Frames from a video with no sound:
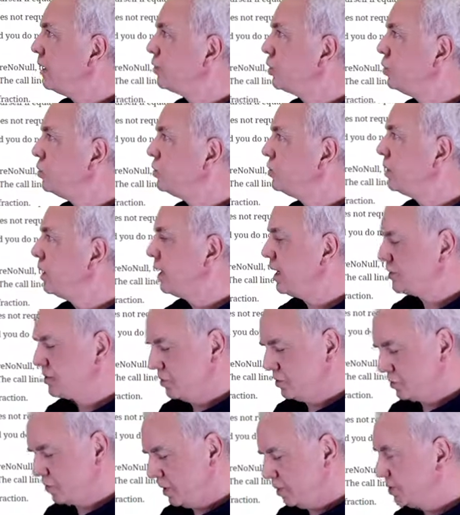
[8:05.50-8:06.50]
go to the
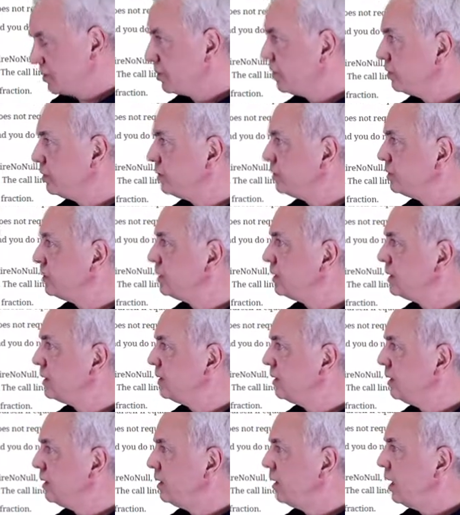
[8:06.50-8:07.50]
lesson script
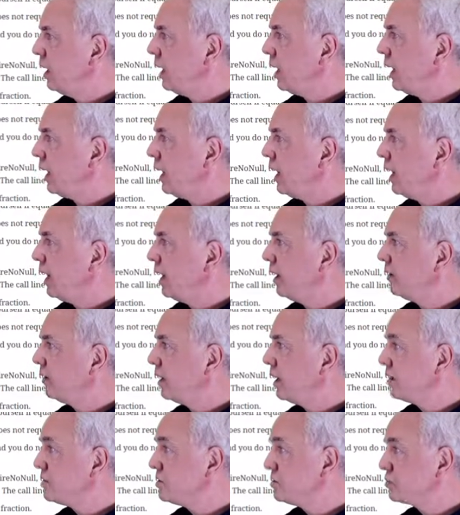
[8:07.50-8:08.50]
and the
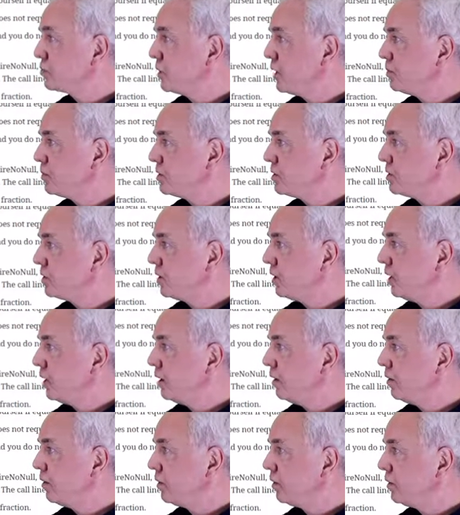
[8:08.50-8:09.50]
lesson script uh,